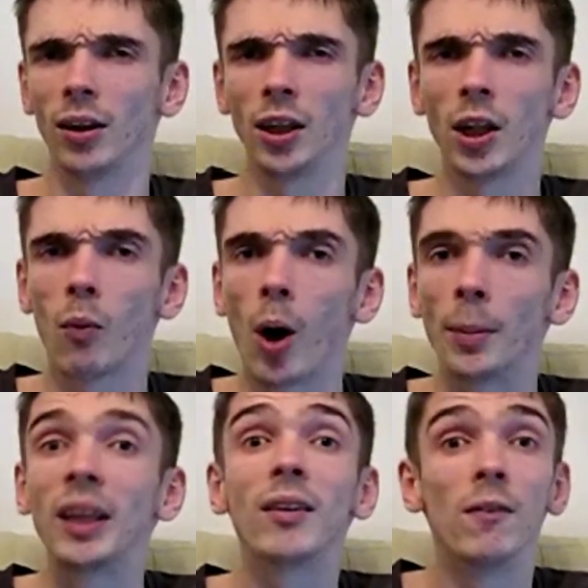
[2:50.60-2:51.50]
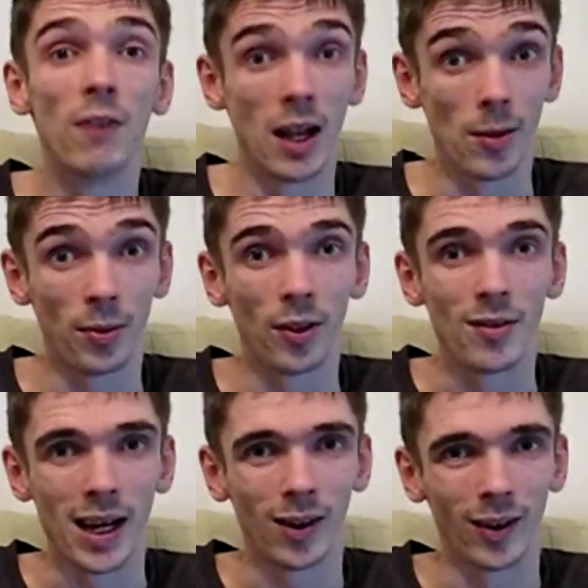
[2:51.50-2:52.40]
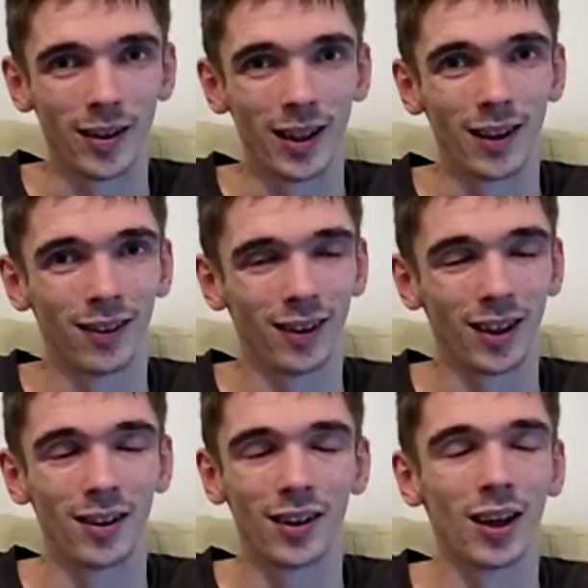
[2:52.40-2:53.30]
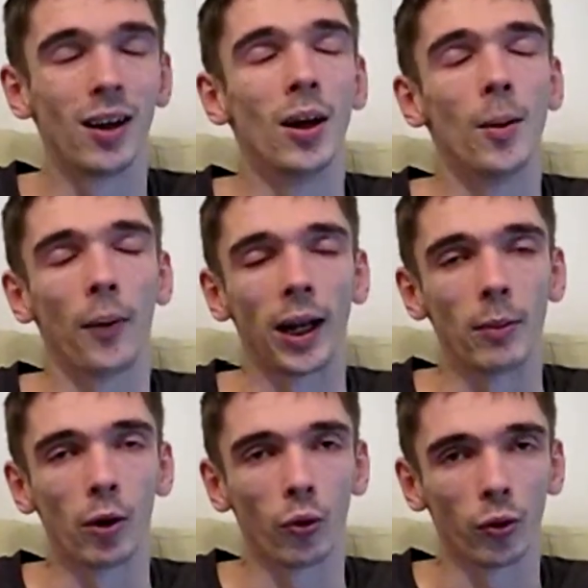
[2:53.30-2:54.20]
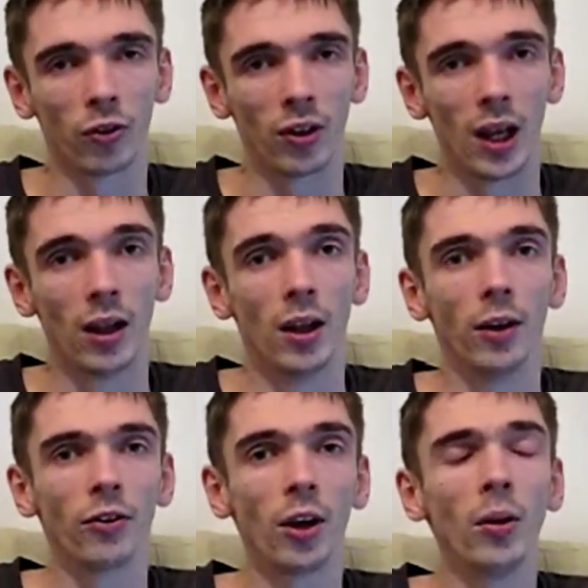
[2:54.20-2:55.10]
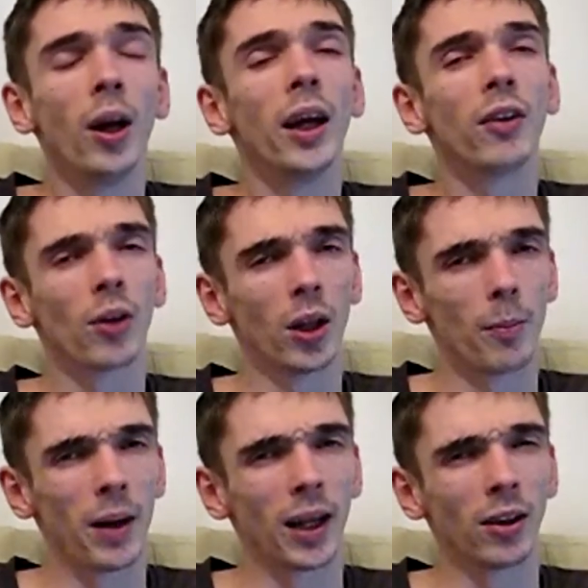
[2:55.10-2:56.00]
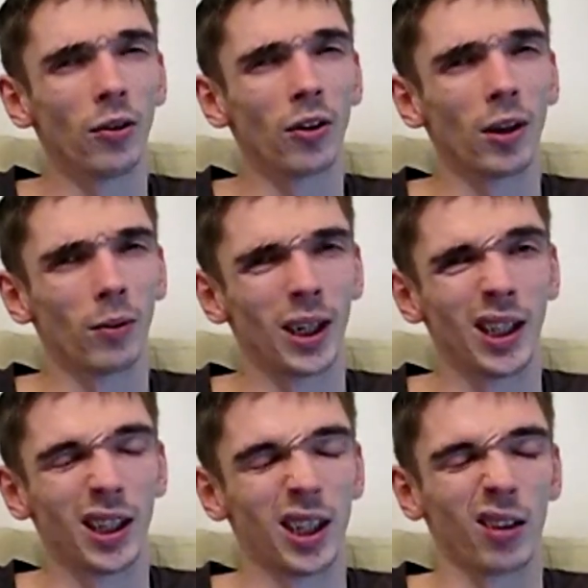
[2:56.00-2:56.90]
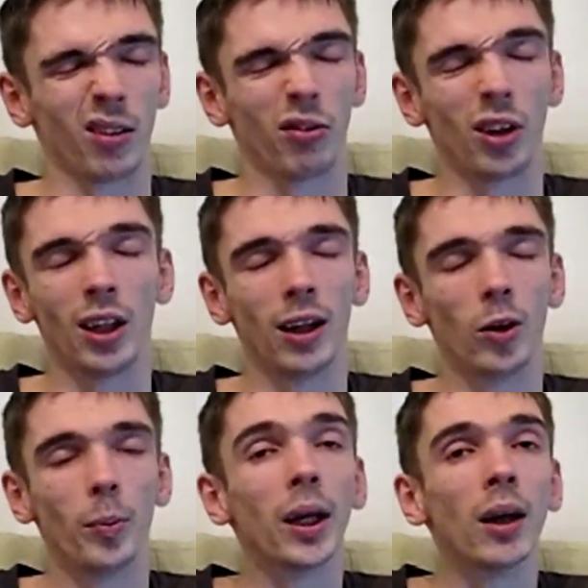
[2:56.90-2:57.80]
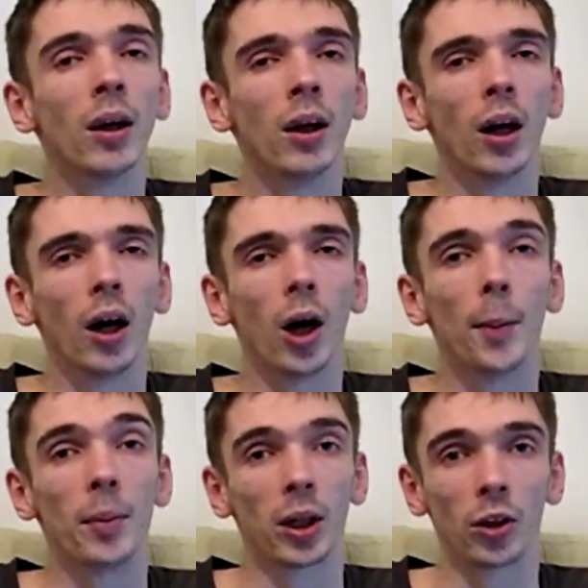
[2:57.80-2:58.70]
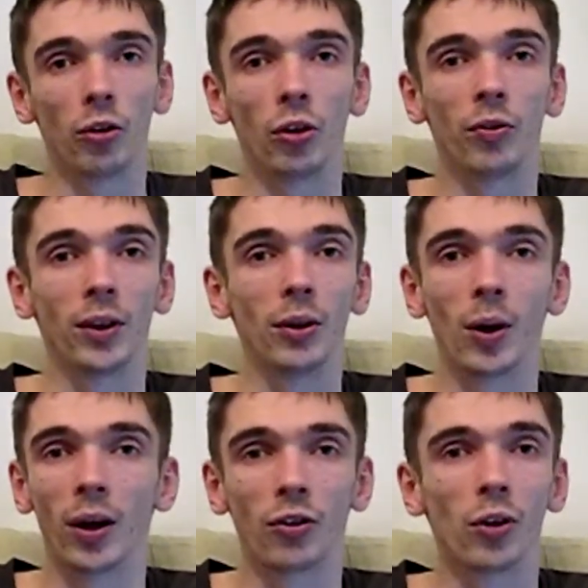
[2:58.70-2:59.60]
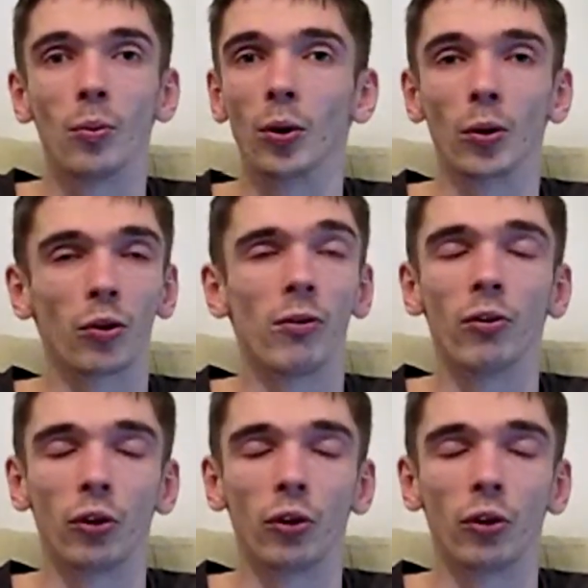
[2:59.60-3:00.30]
You know what I mean, develop the deck ideas and bring them across to you. So it's kind of bad news in the way that I've cheated a little bit, but good news for you guys who want lots of